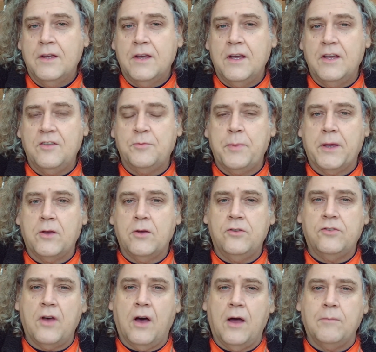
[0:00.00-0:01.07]
is
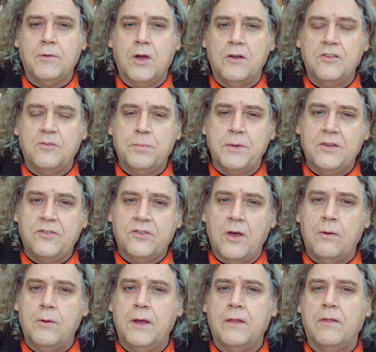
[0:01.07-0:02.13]
because I'm going to be
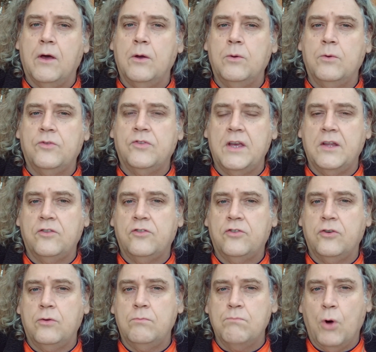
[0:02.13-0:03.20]
sowing those
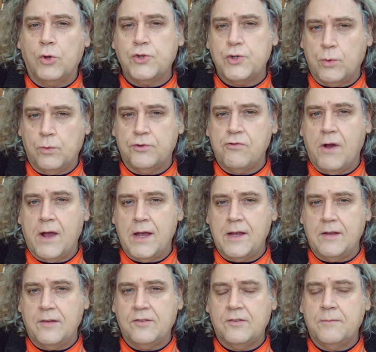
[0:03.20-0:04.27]
into module
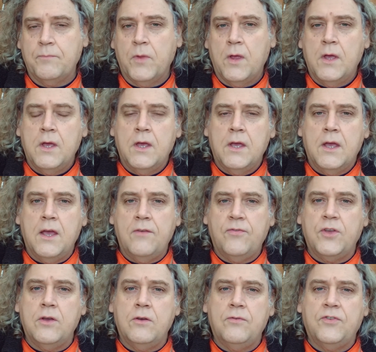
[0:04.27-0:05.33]
trays. If
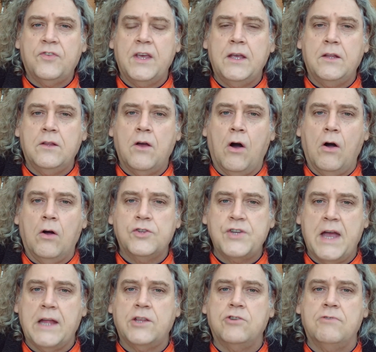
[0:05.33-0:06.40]
you've seen our
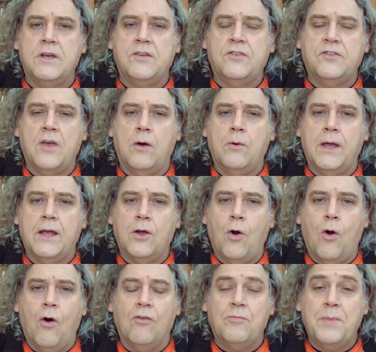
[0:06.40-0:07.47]
January sowing
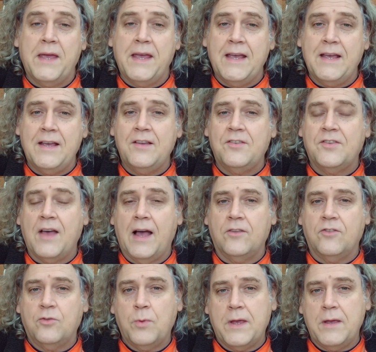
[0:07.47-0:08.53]
of peas
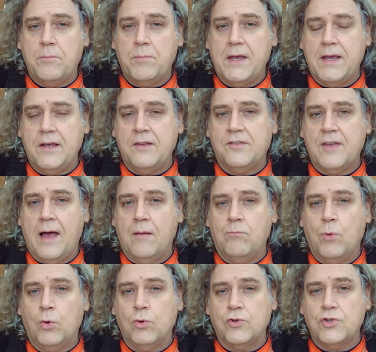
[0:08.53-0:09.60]
and sweet peas and
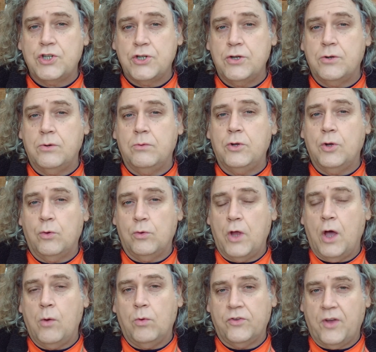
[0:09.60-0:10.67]
mange tout, you'll
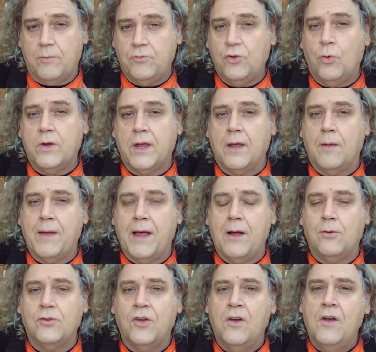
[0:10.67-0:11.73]
know what I'm talking
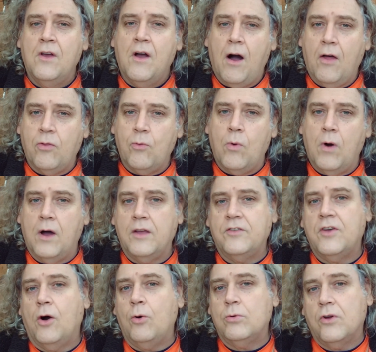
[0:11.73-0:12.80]
about. Otherwise,
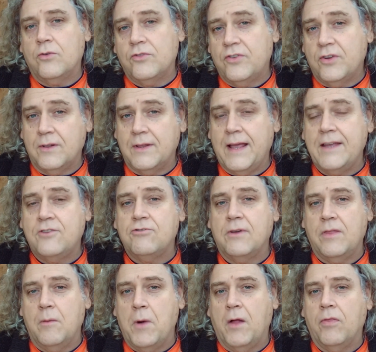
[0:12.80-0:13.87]
hold on till later in
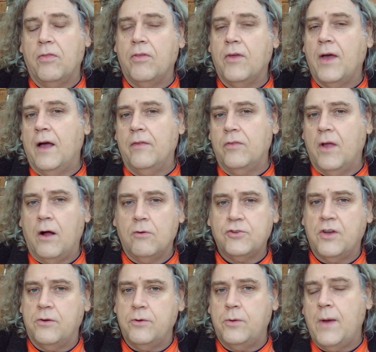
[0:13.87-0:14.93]
the month and I'll
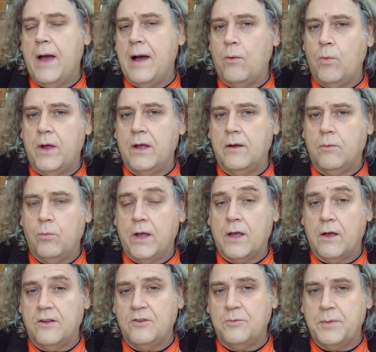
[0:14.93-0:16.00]
show you how we're
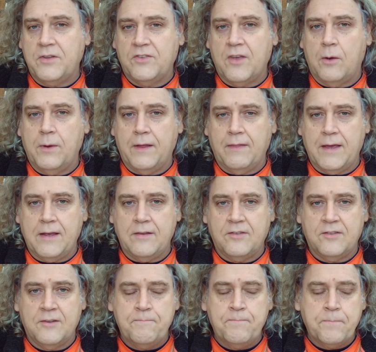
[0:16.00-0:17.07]
going to be sowing
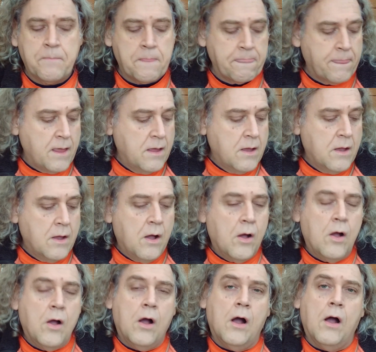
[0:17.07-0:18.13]
these.
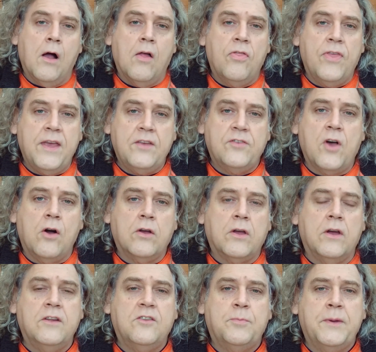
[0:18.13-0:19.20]
These are
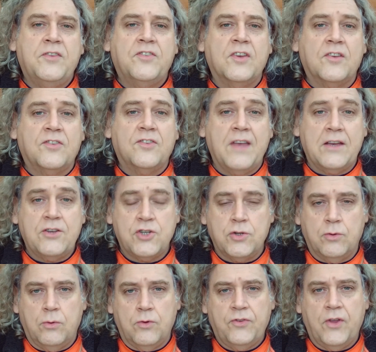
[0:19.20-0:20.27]
going to be
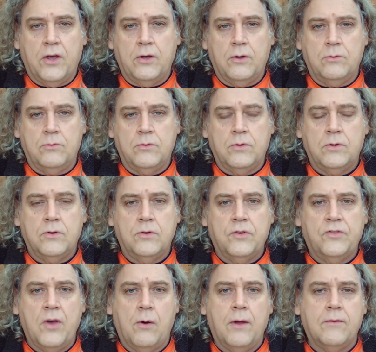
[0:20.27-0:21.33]
successional sown.
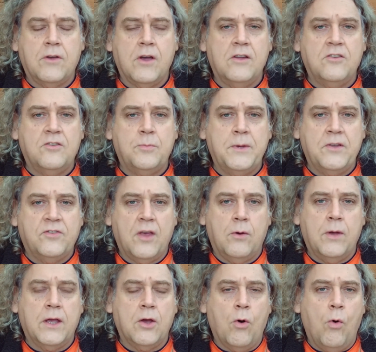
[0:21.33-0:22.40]
So I'm going to be
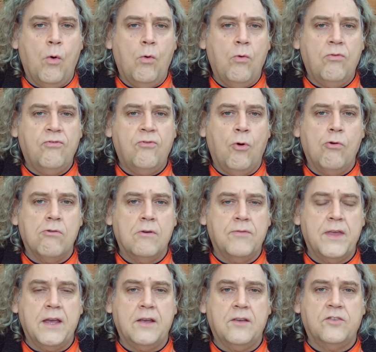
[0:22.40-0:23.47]
sowing all 4 of
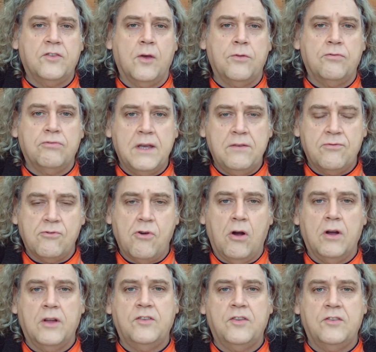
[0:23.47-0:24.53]
these. So 3
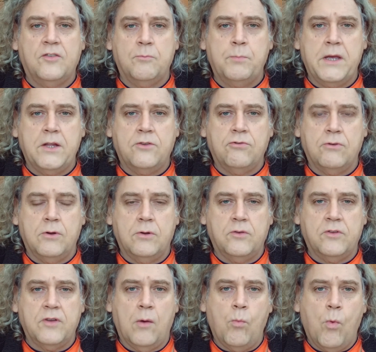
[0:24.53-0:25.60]
varieties of beetroot
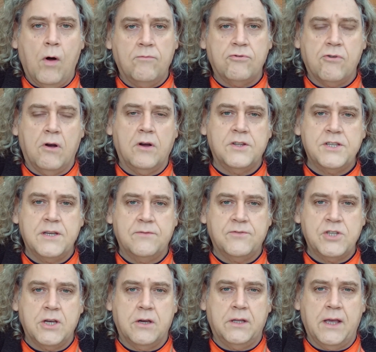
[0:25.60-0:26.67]
and 1 variety of
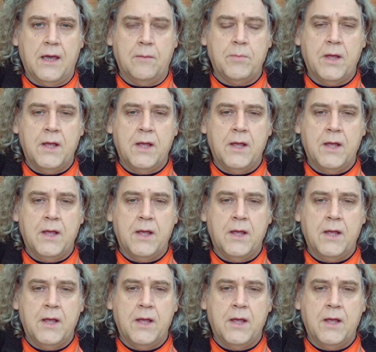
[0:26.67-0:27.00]
turnip.